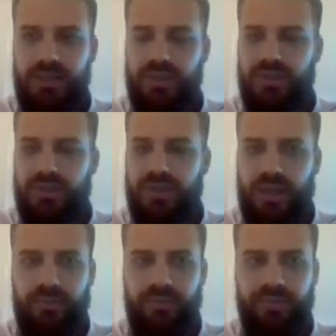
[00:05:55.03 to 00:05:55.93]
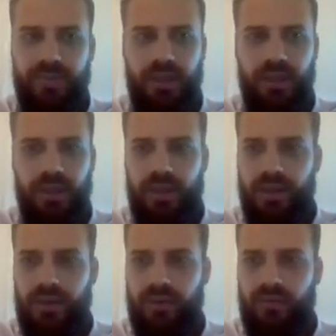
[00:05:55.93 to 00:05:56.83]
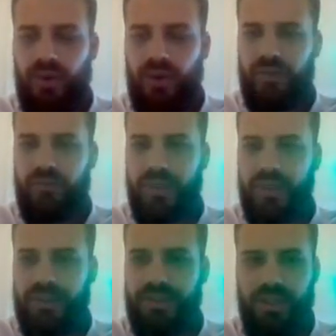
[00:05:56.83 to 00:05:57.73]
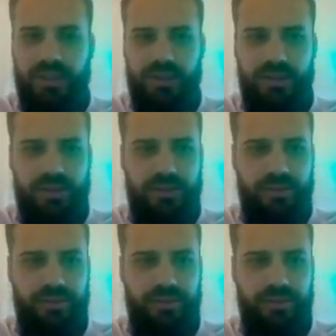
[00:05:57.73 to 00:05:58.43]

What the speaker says: just 5 milliseconds.